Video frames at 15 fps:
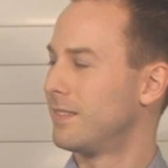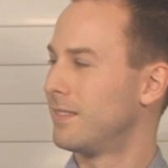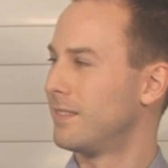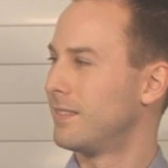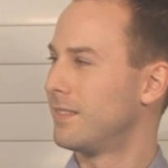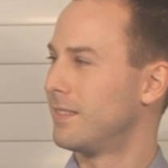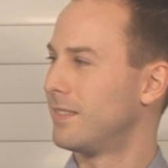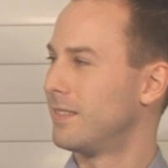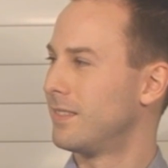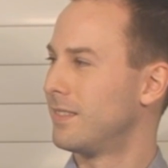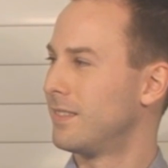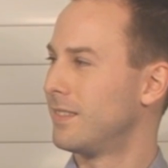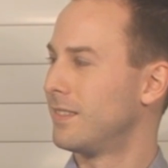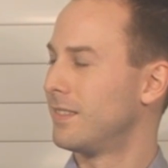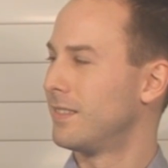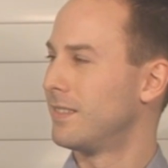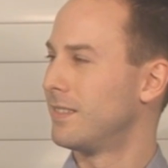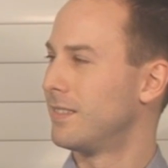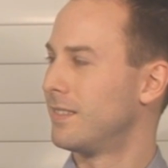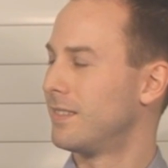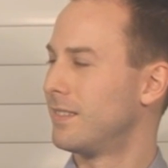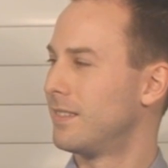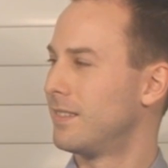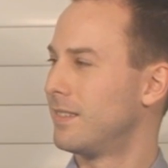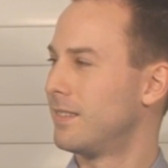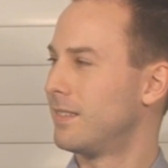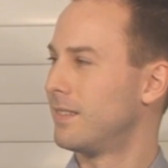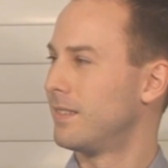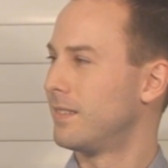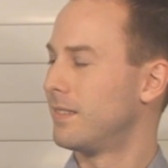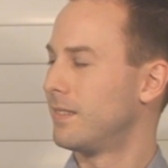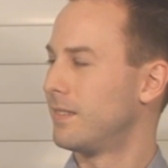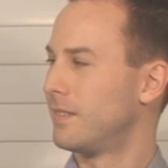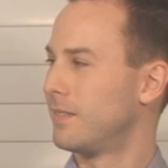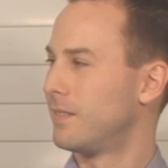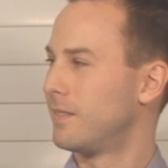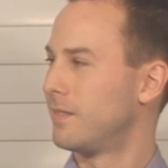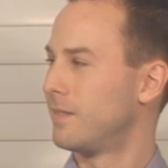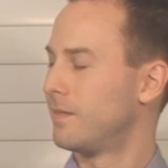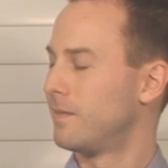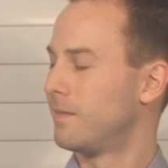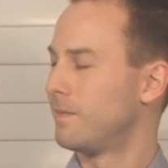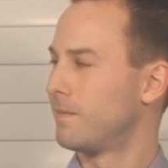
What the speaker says: [no speech]